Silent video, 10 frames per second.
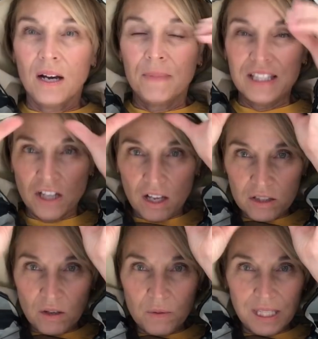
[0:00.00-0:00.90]
it's
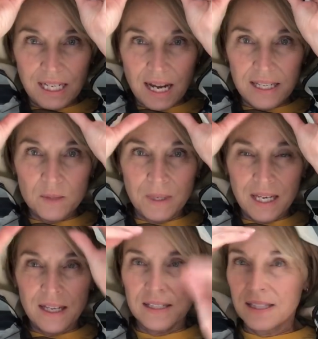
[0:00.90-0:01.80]
also really nice
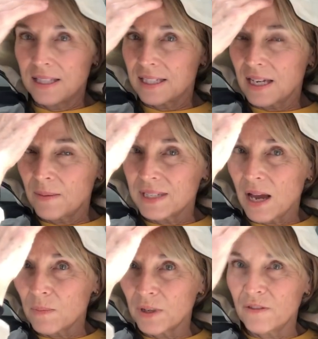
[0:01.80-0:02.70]
because this comes
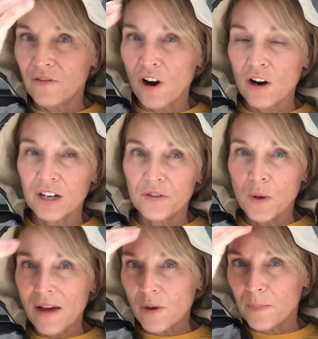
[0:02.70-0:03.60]
out pretty far, and if you
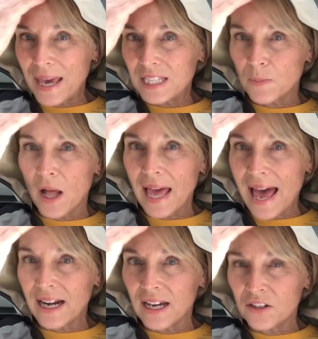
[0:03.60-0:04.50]
have a baseball
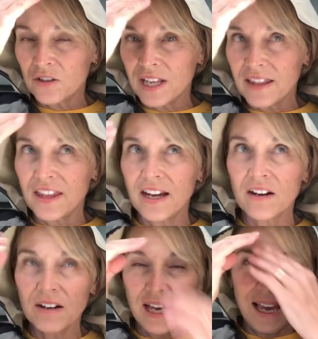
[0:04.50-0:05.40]
hat underneath here,